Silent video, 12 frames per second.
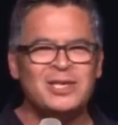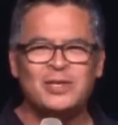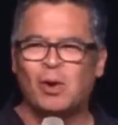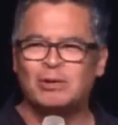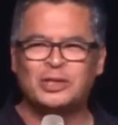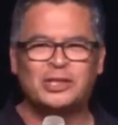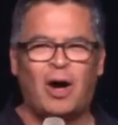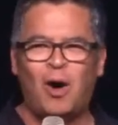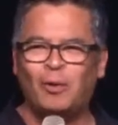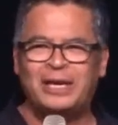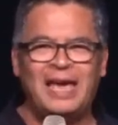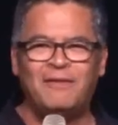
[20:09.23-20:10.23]
your
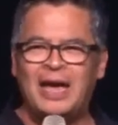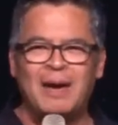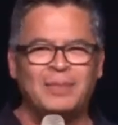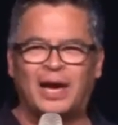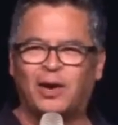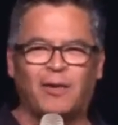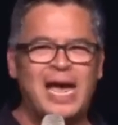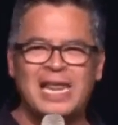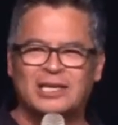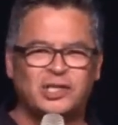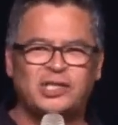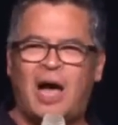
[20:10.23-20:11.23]
soul, give him the
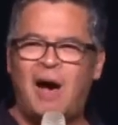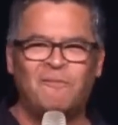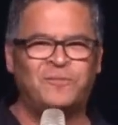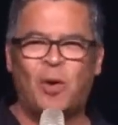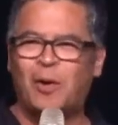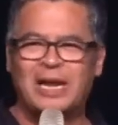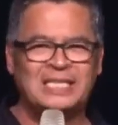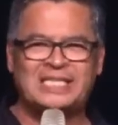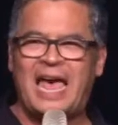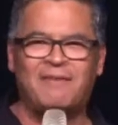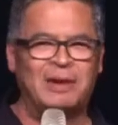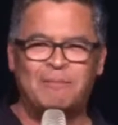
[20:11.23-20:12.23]
greatest Psalm
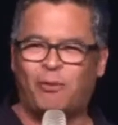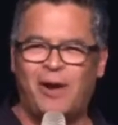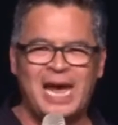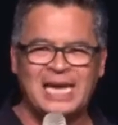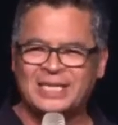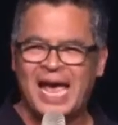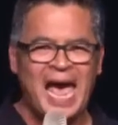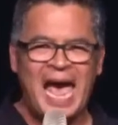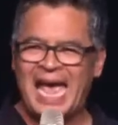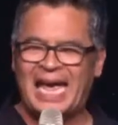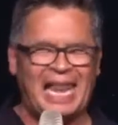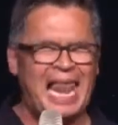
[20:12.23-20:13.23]
47 praise
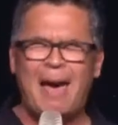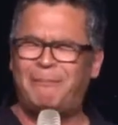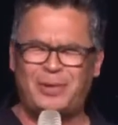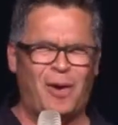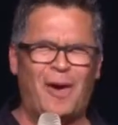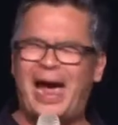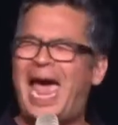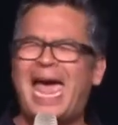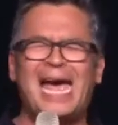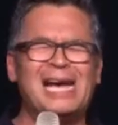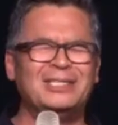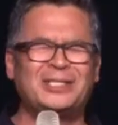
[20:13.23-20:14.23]
and clap your
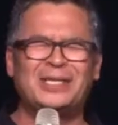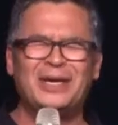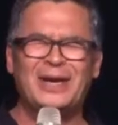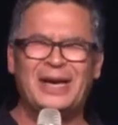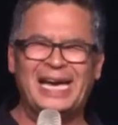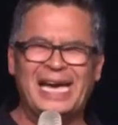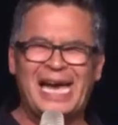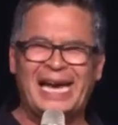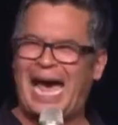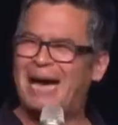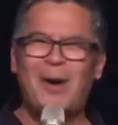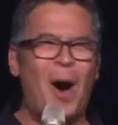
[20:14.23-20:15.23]
hands.
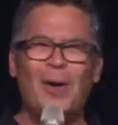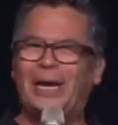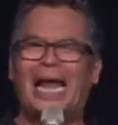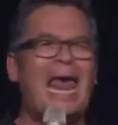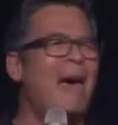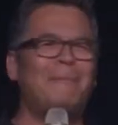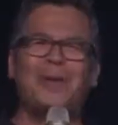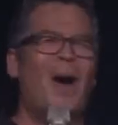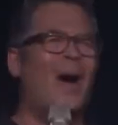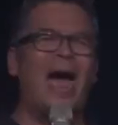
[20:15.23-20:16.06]
Come on, clap your